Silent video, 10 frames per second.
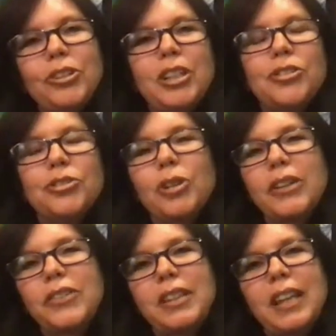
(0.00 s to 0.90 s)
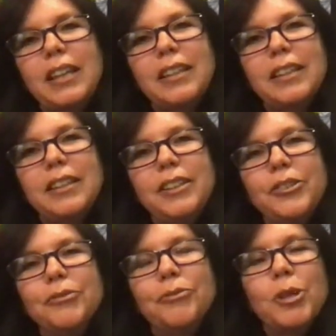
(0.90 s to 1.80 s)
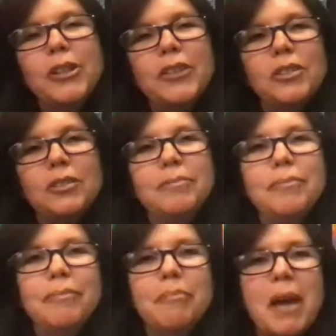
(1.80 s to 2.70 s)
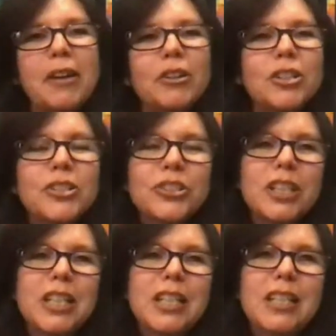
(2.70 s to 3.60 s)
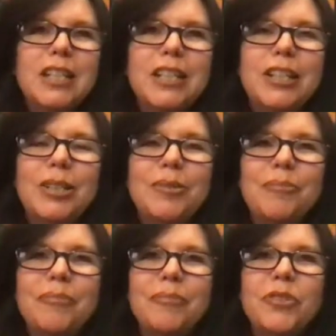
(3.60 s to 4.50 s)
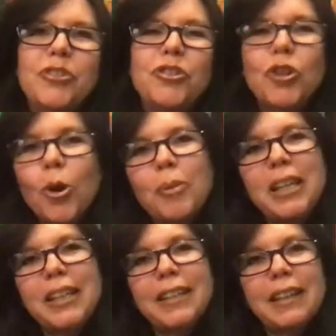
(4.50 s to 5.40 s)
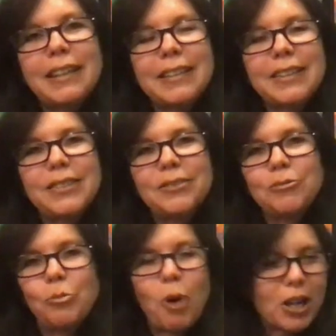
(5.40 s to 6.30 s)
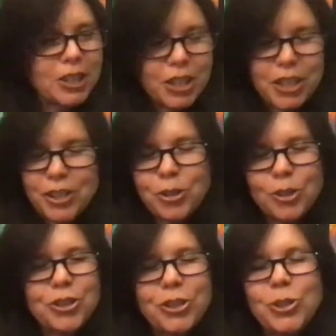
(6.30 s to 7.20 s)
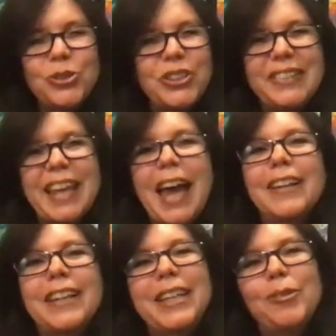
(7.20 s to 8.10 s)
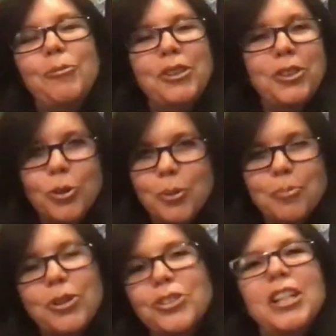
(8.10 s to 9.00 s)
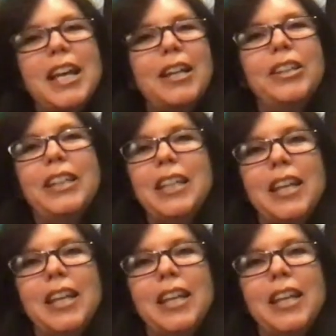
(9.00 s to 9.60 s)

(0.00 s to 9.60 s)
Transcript: and trust that your voice matters. Um, nobody has walked in your shoes exactly with your personality